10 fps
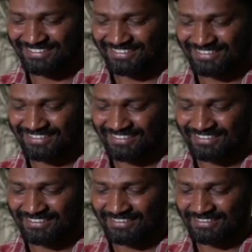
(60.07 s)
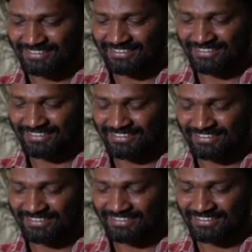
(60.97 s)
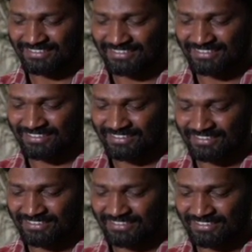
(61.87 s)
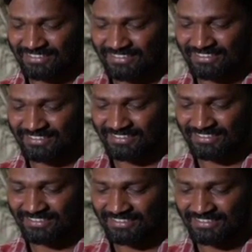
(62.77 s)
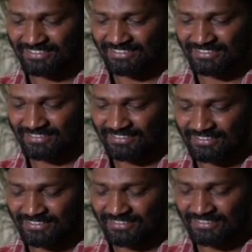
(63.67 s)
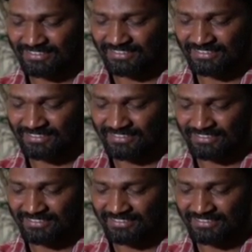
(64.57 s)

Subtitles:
This person isn't speaking.